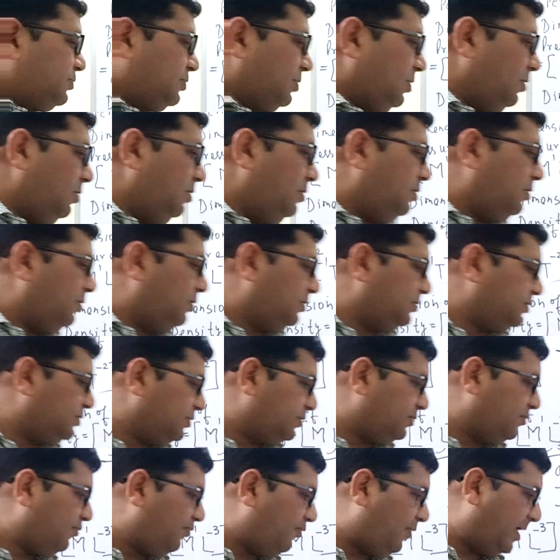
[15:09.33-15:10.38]
So
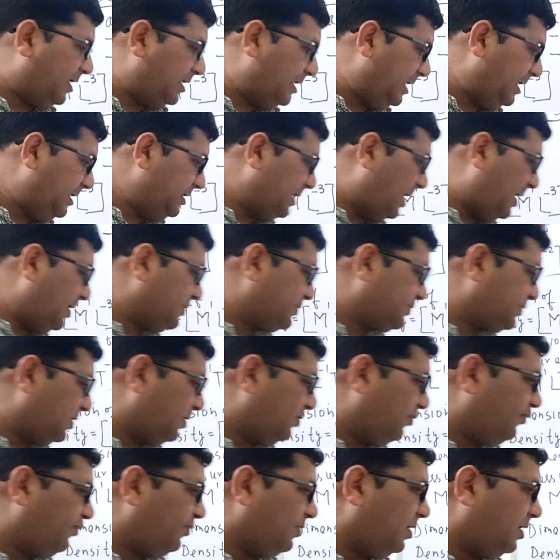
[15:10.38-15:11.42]
finally the
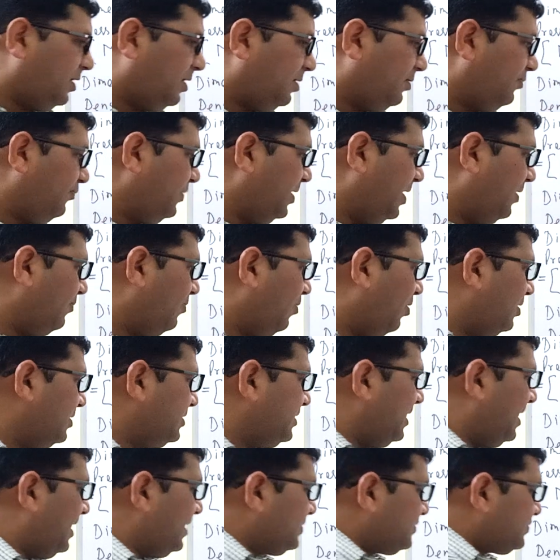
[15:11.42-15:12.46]
answer, we have
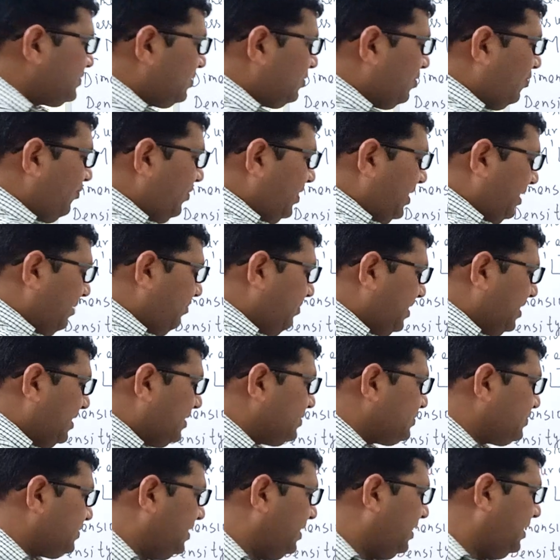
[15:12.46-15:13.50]
got the answer of A, B
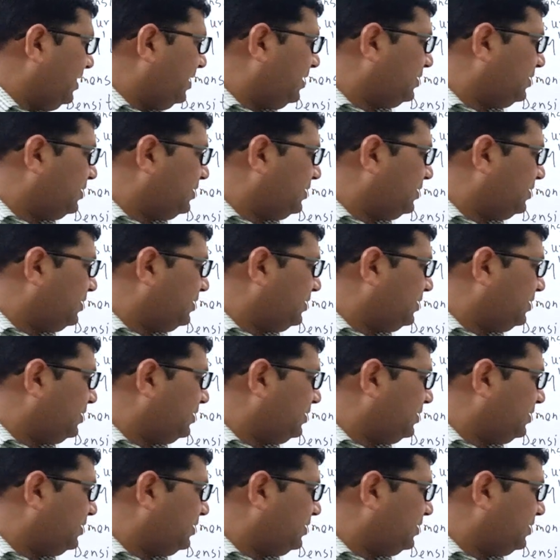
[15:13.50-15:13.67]
and C.